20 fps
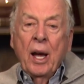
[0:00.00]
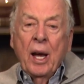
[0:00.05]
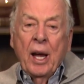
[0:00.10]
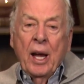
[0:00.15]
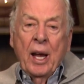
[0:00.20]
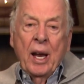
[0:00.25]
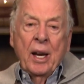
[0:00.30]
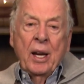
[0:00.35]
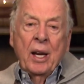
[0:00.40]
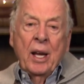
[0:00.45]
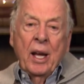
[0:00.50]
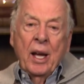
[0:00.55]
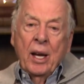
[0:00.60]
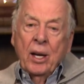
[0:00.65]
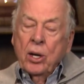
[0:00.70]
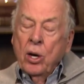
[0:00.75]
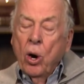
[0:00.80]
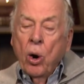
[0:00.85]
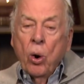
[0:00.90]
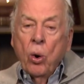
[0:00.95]
And
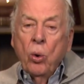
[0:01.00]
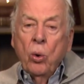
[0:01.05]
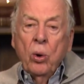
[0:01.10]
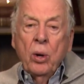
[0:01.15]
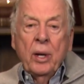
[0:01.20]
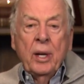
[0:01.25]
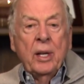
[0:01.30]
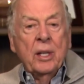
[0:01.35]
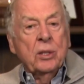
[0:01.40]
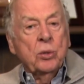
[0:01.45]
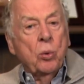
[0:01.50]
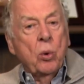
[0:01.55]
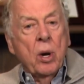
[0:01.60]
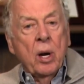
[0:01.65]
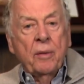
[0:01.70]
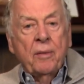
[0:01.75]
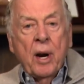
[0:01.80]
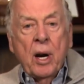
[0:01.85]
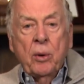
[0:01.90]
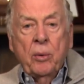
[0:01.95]
coal is
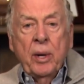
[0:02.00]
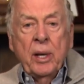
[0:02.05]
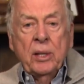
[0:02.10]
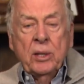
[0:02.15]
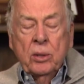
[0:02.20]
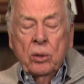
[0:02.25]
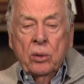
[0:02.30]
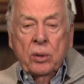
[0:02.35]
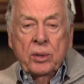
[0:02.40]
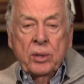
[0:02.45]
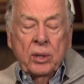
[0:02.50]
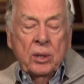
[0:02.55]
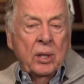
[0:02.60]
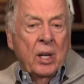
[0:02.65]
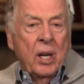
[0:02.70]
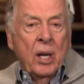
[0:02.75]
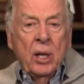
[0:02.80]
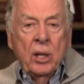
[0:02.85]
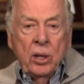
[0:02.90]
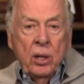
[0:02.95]
one of our resources.
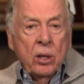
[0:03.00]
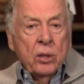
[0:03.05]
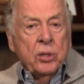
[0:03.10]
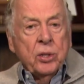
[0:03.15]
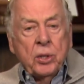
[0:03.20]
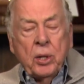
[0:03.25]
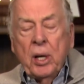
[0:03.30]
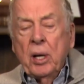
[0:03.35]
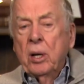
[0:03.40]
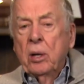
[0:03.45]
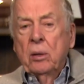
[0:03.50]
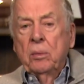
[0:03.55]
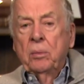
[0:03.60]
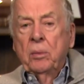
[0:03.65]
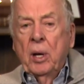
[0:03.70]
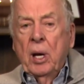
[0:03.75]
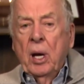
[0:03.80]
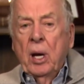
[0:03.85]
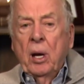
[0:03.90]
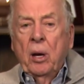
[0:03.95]
You're
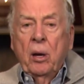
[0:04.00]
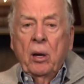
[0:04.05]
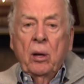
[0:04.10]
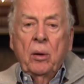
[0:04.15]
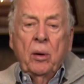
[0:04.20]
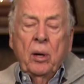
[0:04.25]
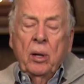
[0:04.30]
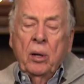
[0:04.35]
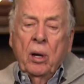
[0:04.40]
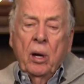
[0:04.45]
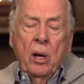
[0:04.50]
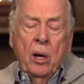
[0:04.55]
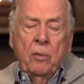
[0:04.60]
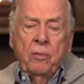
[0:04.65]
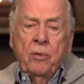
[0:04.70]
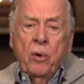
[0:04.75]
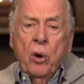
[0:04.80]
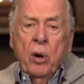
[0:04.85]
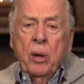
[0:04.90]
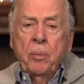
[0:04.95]
still uh, uh,
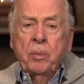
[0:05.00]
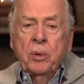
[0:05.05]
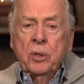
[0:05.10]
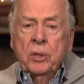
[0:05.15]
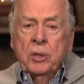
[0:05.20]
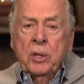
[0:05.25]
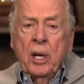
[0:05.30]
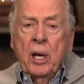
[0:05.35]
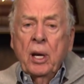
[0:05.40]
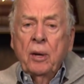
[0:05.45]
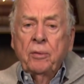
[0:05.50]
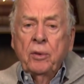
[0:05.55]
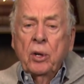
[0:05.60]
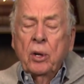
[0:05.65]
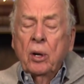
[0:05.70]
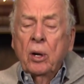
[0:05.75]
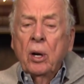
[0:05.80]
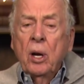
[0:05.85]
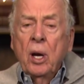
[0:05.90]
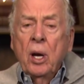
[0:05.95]
forty uh, percent uh, of
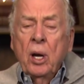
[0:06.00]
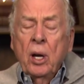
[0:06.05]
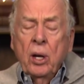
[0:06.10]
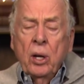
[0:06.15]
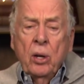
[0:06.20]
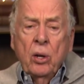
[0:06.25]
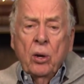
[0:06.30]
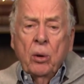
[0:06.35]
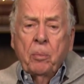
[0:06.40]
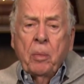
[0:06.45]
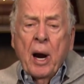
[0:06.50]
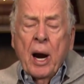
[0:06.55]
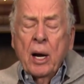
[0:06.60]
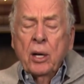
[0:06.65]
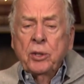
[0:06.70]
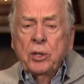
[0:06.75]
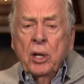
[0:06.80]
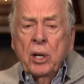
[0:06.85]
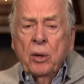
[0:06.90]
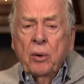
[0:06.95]
your your
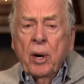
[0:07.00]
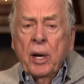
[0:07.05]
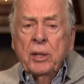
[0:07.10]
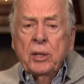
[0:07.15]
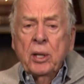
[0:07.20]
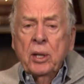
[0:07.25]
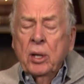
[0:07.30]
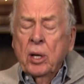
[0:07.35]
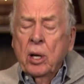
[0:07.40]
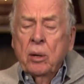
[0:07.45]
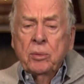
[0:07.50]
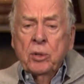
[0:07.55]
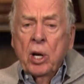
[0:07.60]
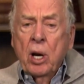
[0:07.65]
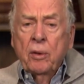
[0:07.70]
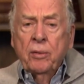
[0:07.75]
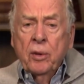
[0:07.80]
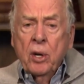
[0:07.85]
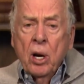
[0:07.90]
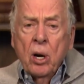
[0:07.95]
power generation comes
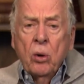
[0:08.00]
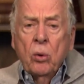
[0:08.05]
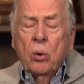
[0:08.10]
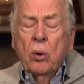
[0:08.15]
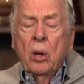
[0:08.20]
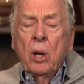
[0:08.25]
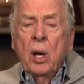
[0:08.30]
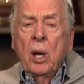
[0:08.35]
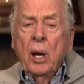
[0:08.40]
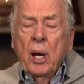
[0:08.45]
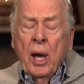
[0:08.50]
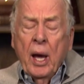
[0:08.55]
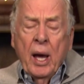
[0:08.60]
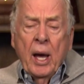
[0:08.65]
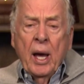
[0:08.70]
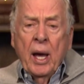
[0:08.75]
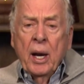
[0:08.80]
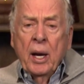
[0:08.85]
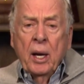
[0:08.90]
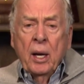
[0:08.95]
off coal,
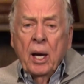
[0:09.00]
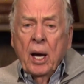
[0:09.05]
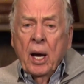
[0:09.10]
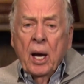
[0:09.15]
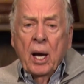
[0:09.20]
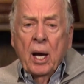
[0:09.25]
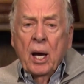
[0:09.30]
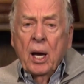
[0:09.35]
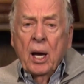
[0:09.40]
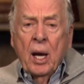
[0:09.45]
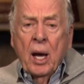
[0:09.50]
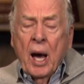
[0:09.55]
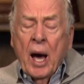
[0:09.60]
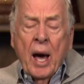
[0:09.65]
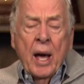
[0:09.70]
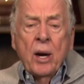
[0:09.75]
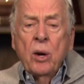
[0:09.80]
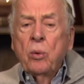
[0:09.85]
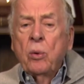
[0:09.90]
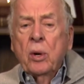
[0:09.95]
and uh,
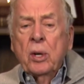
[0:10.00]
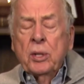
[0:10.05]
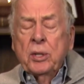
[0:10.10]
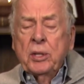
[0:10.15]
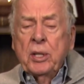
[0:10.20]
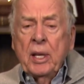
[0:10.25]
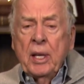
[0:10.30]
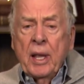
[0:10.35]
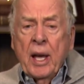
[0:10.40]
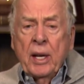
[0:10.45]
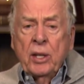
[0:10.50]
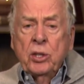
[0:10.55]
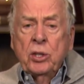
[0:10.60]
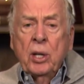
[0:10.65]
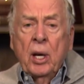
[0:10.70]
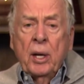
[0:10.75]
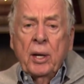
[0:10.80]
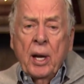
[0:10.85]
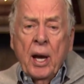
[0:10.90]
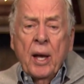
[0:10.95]
I don't want to see that
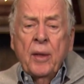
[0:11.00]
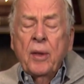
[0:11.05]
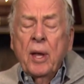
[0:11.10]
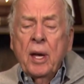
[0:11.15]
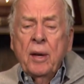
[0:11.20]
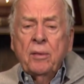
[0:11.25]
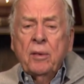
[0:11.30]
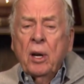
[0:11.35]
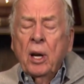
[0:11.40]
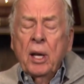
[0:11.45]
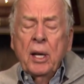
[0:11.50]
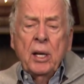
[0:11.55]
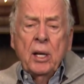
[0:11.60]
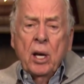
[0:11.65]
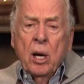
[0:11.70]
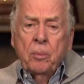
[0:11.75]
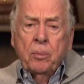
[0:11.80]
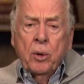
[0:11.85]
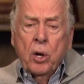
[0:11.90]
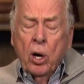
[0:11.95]
shut down. They've
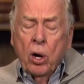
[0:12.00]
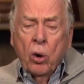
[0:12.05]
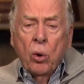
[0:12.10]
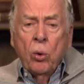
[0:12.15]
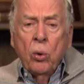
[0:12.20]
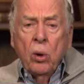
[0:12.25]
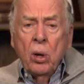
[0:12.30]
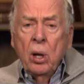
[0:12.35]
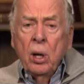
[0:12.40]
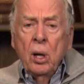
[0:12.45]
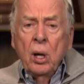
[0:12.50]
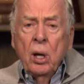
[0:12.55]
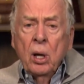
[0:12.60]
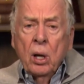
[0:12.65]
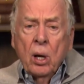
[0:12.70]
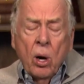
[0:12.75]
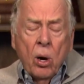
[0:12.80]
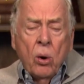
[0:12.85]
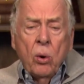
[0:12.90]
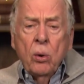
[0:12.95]
cleaned up coal
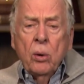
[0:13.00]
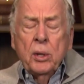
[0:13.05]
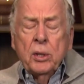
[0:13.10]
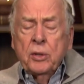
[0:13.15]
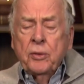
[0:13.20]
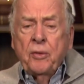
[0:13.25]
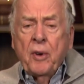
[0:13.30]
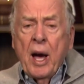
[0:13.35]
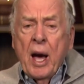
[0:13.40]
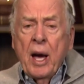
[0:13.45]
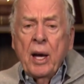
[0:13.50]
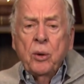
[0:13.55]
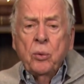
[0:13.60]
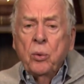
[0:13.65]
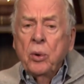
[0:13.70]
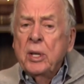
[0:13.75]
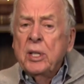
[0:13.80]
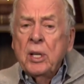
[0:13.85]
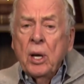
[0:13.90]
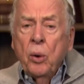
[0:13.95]
Coal is
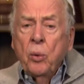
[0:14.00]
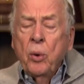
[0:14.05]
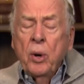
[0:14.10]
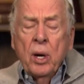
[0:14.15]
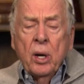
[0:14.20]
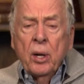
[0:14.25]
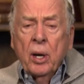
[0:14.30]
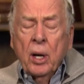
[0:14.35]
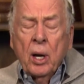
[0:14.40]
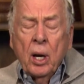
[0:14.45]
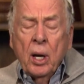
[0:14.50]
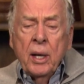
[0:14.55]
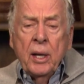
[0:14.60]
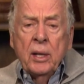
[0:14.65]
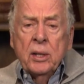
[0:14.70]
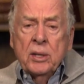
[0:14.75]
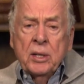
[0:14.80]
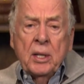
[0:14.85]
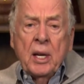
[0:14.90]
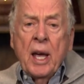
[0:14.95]
fine. We, we're the
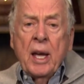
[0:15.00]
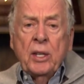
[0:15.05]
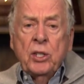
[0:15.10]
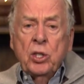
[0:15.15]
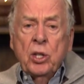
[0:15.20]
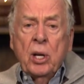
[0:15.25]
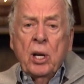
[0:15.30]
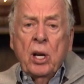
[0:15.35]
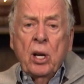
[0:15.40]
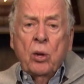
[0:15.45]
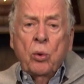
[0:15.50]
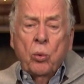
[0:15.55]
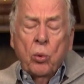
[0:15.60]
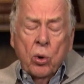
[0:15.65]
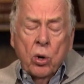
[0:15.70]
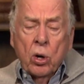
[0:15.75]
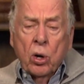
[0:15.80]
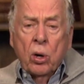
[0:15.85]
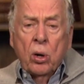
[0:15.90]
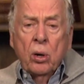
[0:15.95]
cleanest nation in the
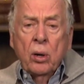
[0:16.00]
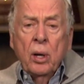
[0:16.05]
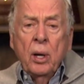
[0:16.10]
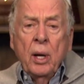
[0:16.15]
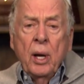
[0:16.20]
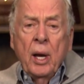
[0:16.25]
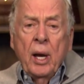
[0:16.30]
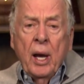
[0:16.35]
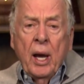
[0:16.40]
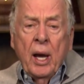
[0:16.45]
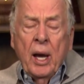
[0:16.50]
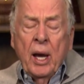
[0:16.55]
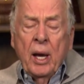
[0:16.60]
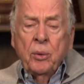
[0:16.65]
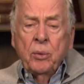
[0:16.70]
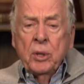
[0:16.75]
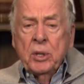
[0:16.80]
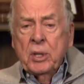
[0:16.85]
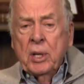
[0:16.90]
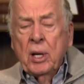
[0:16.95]
world,
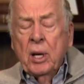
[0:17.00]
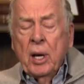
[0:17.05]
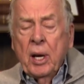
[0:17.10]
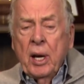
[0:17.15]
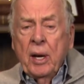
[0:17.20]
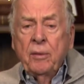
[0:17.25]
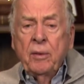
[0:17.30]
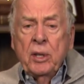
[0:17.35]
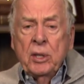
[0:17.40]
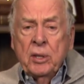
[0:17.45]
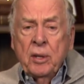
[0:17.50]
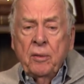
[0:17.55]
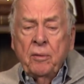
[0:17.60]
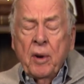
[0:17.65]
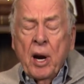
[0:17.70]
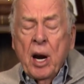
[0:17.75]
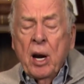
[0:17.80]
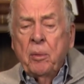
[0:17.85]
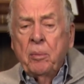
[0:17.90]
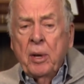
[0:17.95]
and we still have these
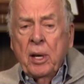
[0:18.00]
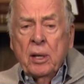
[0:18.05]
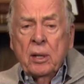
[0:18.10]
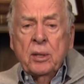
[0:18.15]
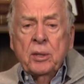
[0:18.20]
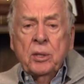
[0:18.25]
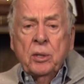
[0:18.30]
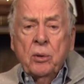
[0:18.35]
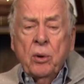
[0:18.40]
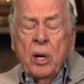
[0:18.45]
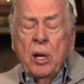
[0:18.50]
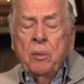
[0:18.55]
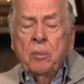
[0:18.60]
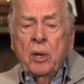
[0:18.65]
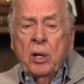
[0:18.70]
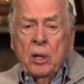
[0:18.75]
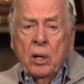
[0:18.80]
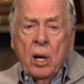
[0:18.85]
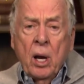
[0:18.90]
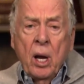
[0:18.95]
environmentalists
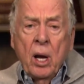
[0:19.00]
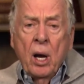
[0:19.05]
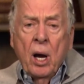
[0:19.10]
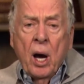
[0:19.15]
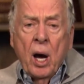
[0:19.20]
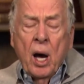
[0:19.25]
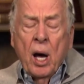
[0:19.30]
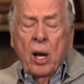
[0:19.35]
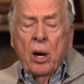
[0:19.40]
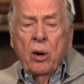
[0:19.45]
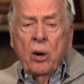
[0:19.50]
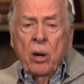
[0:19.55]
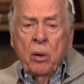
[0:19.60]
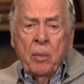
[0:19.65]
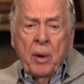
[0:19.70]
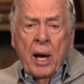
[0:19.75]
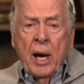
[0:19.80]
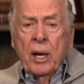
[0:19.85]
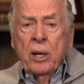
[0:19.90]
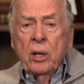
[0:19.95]
screaming and hollering
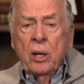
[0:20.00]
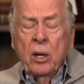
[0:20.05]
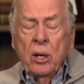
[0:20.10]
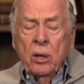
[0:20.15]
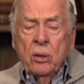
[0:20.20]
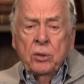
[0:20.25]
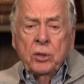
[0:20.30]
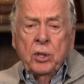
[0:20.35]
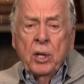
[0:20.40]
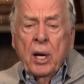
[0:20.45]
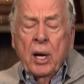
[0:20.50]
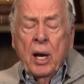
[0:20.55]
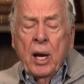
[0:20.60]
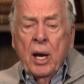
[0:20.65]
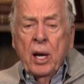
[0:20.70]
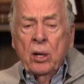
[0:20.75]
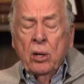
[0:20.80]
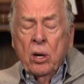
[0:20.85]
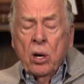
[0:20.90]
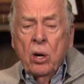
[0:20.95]
about, you know, shut
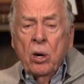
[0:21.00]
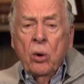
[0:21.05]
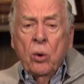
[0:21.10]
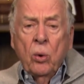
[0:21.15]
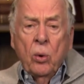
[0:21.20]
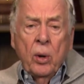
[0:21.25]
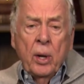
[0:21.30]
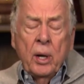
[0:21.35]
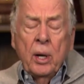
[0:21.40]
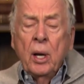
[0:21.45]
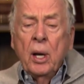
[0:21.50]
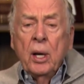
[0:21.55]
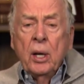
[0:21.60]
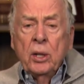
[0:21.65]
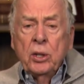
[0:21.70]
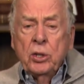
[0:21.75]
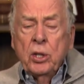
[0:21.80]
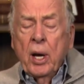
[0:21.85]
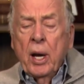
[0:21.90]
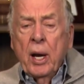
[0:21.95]
down coal and
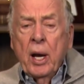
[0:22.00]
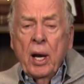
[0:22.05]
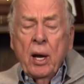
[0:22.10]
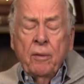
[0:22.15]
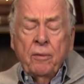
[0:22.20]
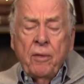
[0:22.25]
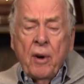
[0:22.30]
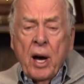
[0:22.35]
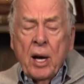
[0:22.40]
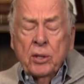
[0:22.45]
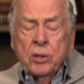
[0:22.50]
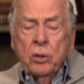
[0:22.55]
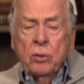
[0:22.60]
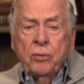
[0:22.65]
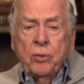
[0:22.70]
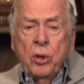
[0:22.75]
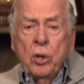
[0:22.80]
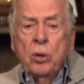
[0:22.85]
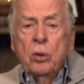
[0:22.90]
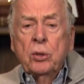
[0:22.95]
shut down
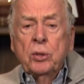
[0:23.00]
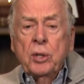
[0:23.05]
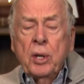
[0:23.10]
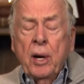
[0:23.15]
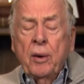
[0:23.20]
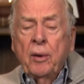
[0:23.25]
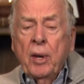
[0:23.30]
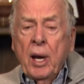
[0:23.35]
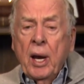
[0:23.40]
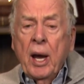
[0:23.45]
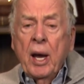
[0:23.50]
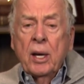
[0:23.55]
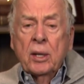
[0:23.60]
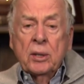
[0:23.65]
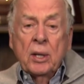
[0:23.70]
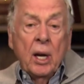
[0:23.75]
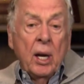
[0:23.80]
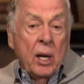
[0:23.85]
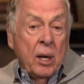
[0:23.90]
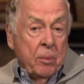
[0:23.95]
fossil fuels and everything
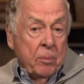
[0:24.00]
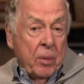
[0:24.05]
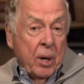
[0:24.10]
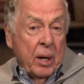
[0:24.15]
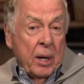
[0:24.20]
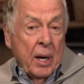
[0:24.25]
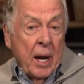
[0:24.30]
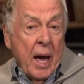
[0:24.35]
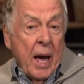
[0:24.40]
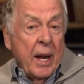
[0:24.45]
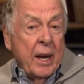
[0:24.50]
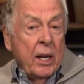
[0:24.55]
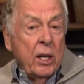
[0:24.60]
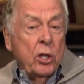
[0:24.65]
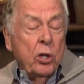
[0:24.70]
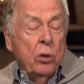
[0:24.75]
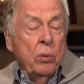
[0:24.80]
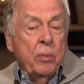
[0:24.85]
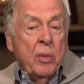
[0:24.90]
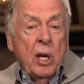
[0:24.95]
else. But
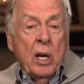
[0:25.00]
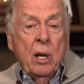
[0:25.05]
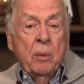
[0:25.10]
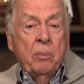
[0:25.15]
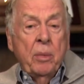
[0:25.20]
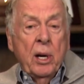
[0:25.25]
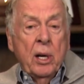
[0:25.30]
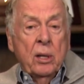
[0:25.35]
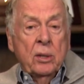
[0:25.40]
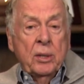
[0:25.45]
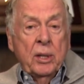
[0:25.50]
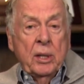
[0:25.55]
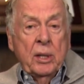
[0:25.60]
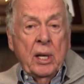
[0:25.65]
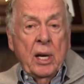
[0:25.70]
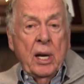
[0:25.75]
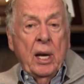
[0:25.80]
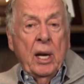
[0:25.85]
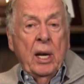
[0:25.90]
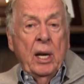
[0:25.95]
92 million barrels a
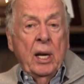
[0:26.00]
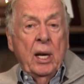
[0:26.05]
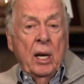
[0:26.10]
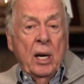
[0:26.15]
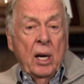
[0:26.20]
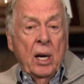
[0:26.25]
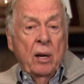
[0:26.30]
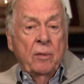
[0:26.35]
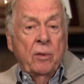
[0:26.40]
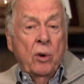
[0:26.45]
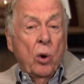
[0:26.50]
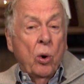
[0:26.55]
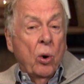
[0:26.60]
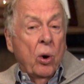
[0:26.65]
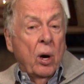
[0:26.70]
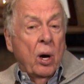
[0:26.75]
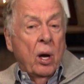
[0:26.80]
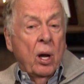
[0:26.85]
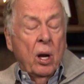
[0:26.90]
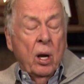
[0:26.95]
day of
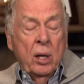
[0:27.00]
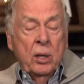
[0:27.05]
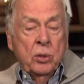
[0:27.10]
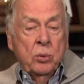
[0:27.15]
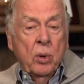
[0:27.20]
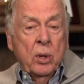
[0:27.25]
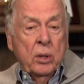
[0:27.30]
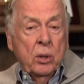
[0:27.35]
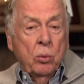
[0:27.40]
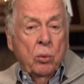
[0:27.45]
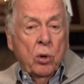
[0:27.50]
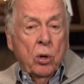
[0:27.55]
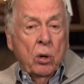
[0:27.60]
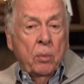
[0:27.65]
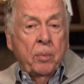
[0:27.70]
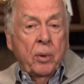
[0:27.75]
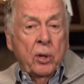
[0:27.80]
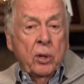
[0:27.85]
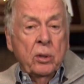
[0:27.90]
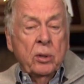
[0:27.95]
oil is what the
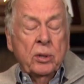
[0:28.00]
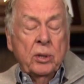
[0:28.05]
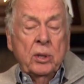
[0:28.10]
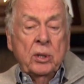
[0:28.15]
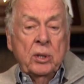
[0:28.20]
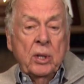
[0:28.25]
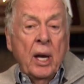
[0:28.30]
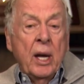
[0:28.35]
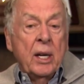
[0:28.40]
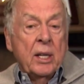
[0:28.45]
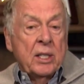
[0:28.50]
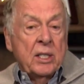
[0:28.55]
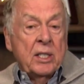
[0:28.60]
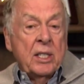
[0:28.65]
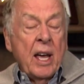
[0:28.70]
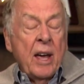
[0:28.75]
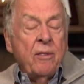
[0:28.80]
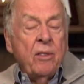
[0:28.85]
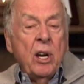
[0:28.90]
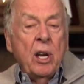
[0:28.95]
world produces.
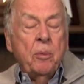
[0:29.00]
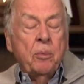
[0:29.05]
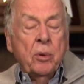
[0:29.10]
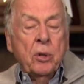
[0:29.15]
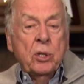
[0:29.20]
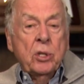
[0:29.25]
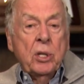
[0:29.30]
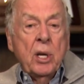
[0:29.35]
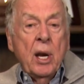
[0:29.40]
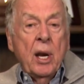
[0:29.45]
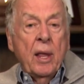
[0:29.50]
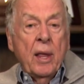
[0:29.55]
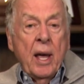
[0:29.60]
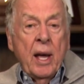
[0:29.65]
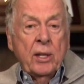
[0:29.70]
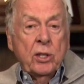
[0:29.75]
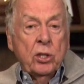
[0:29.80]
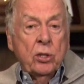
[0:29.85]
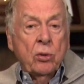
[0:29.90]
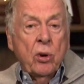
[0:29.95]
70% of
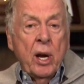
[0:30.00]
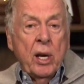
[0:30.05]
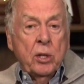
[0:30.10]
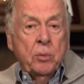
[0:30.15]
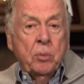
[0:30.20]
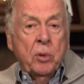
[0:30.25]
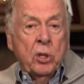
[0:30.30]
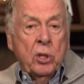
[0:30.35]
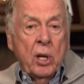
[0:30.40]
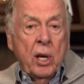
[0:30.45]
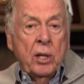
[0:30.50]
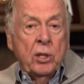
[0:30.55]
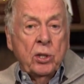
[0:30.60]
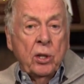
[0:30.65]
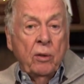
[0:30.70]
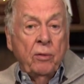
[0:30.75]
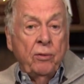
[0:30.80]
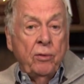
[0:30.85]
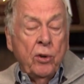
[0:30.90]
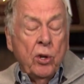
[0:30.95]
that's
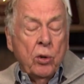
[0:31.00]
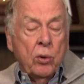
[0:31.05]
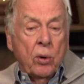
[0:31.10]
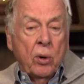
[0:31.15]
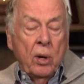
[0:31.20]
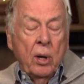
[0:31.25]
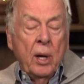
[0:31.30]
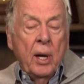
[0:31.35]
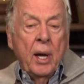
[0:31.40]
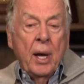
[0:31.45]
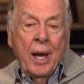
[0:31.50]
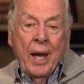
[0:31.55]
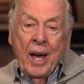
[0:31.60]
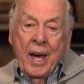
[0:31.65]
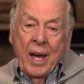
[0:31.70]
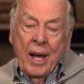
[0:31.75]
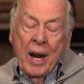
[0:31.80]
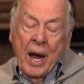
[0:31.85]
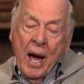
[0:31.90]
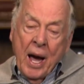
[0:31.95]
transportation fuel. And